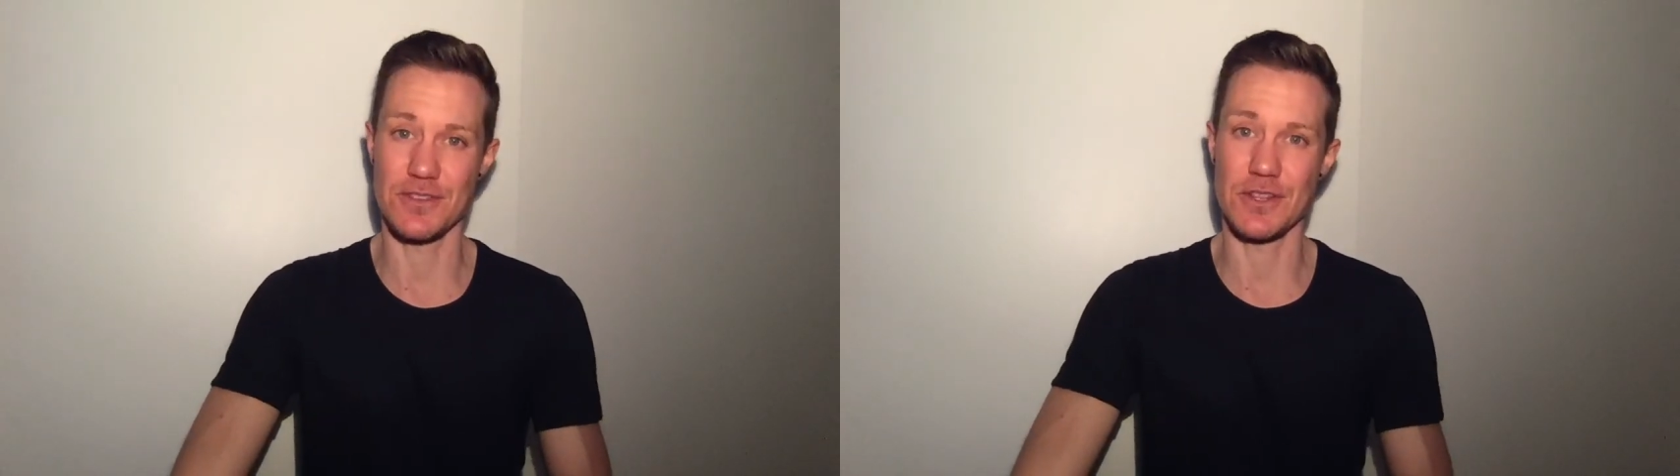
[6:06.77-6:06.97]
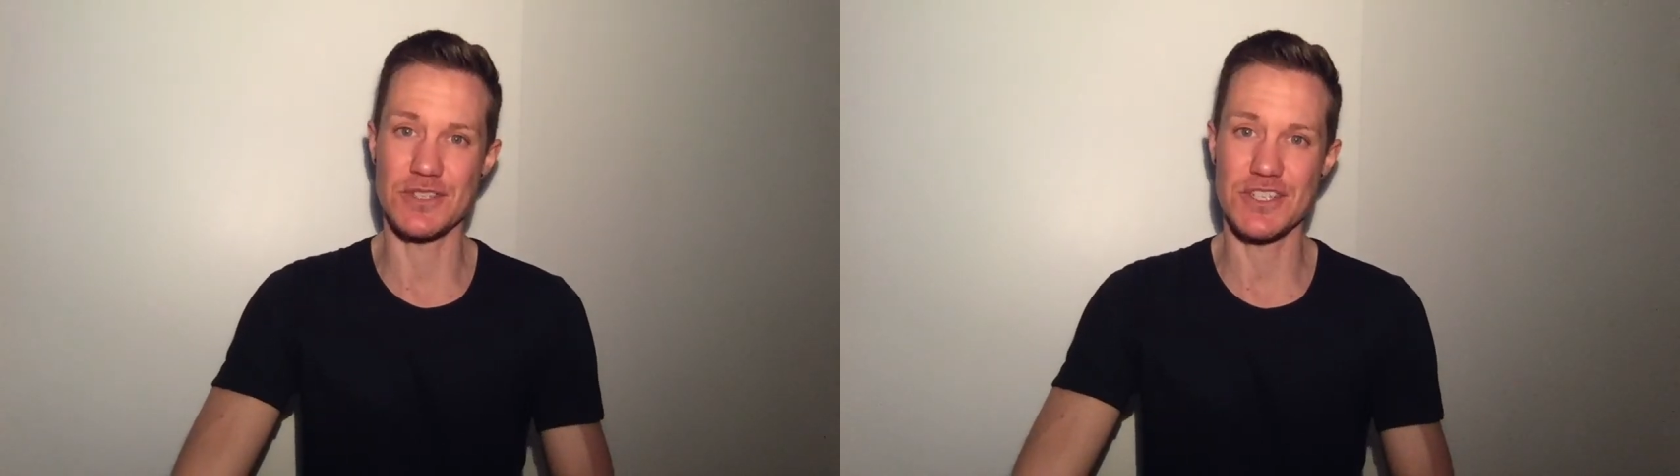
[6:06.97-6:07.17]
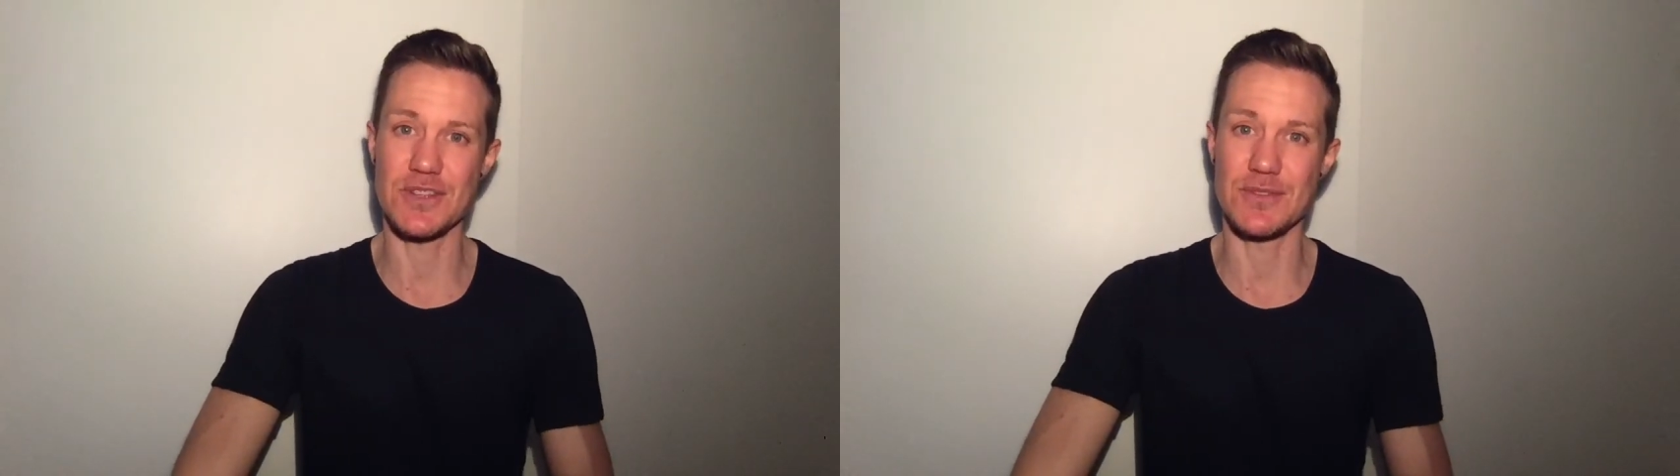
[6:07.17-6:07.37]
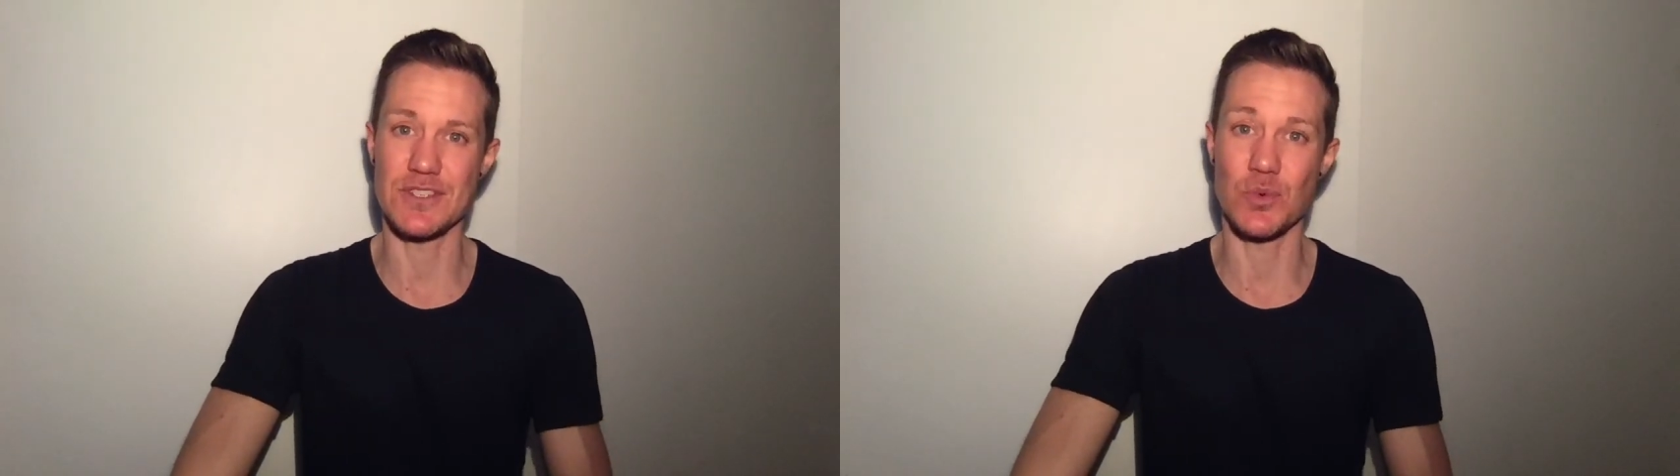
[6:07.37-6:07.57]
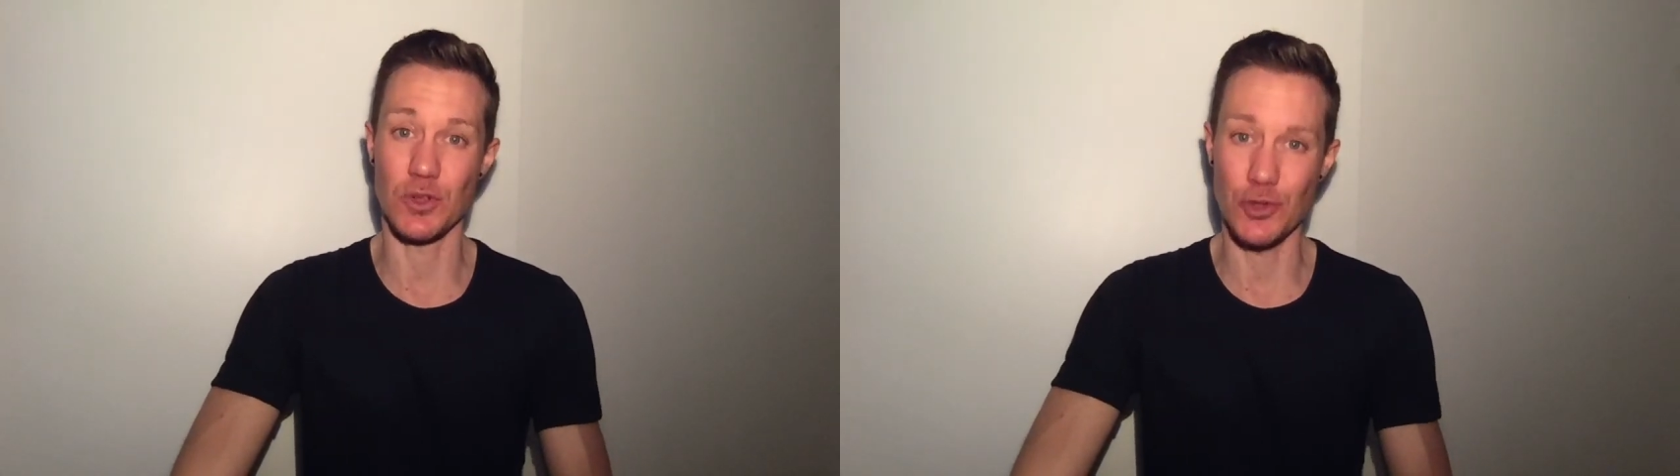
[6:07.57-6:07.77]
those students
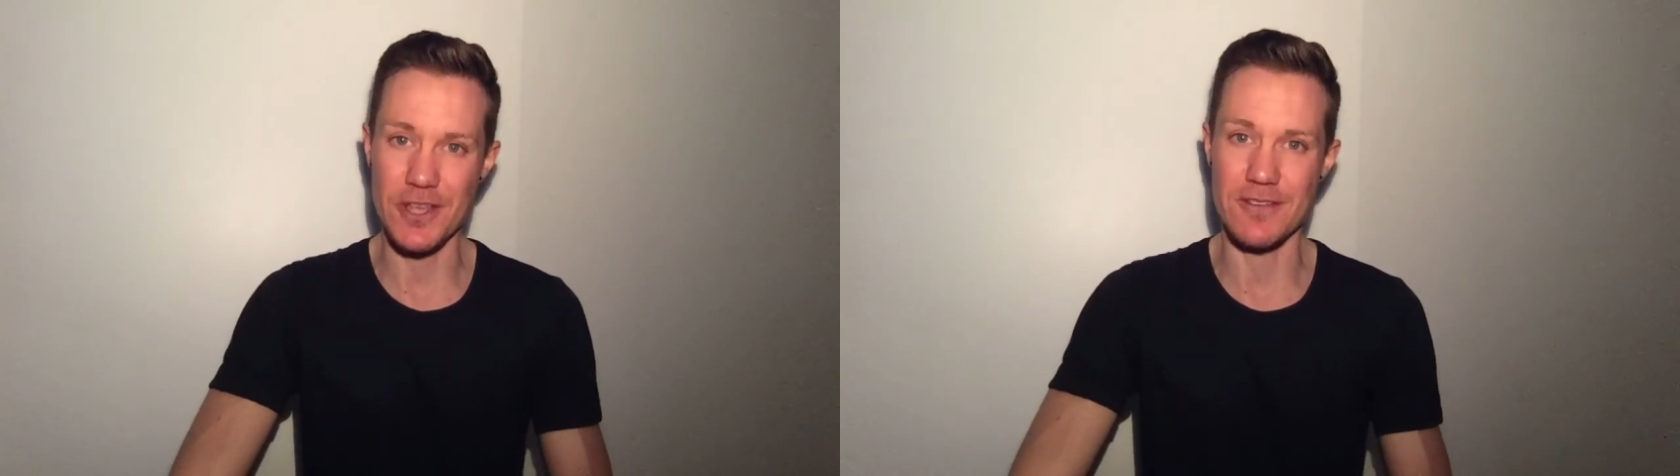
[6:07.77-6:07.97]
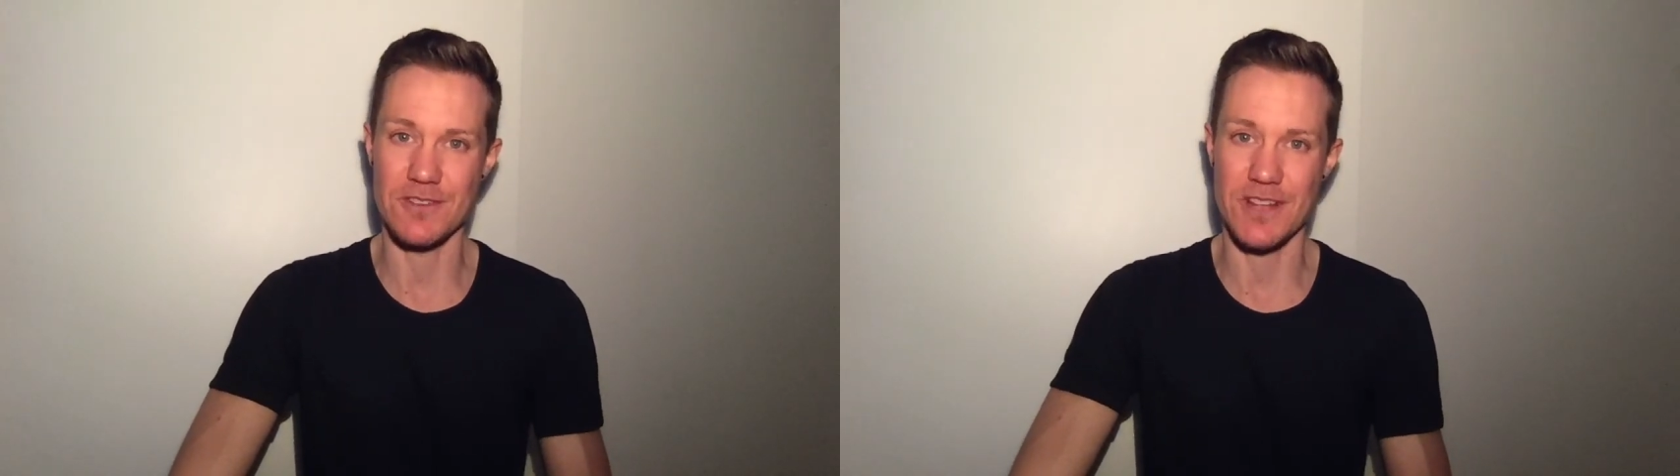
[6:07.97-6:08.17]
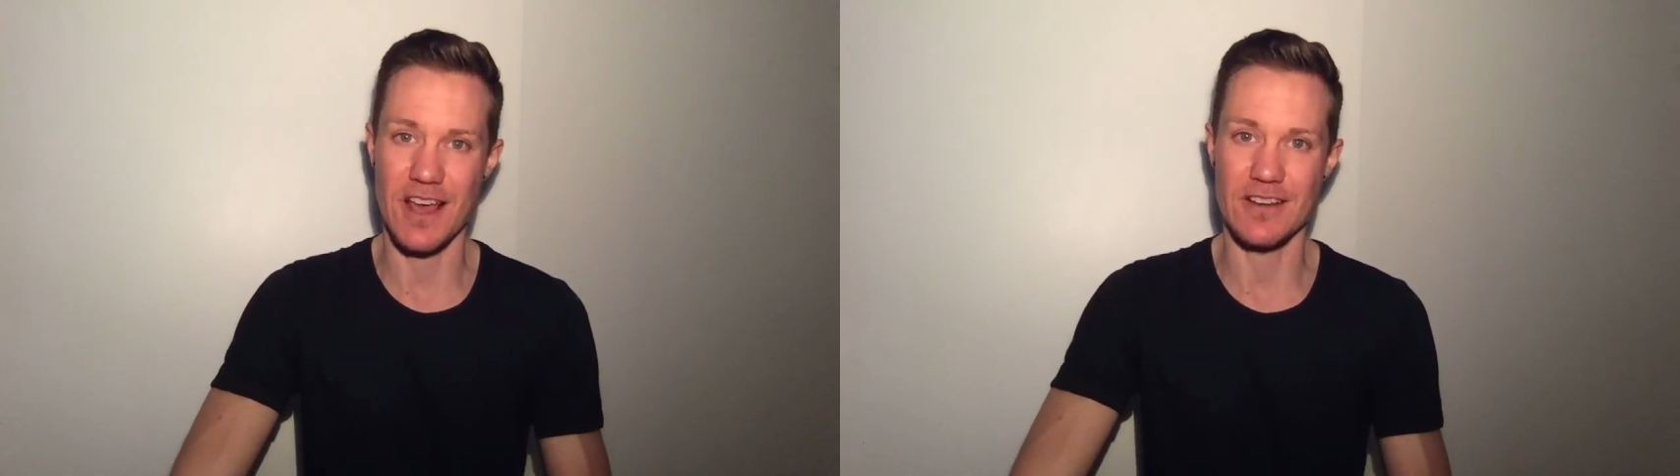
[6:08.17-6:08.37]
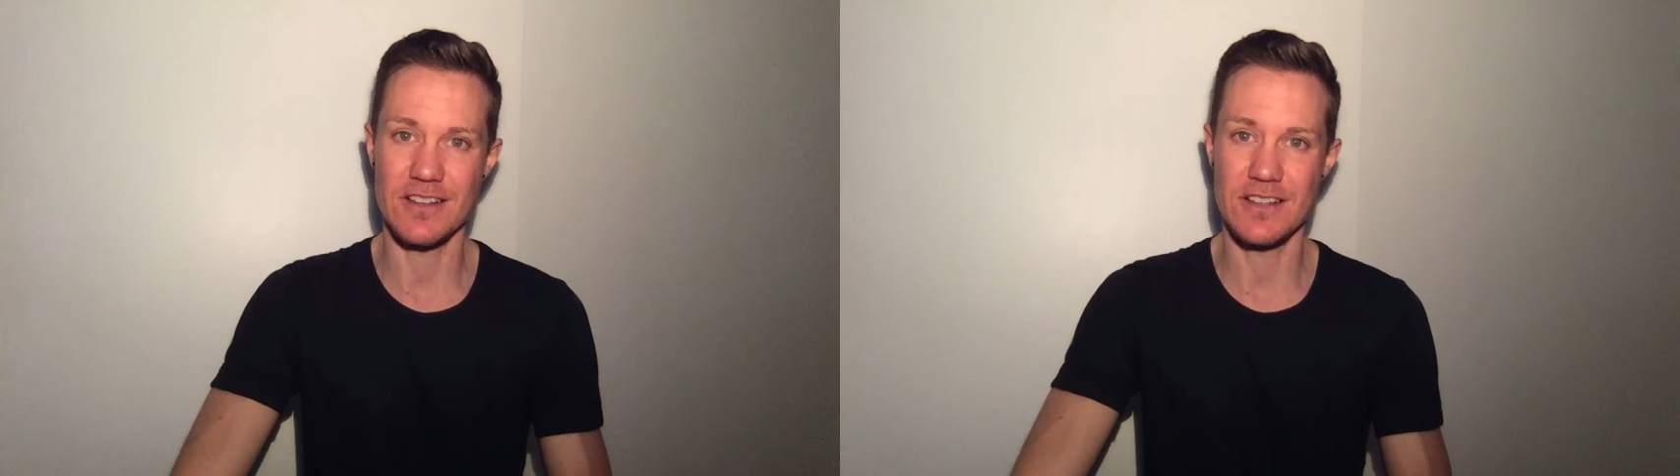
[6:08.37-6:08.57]
who are looking for that.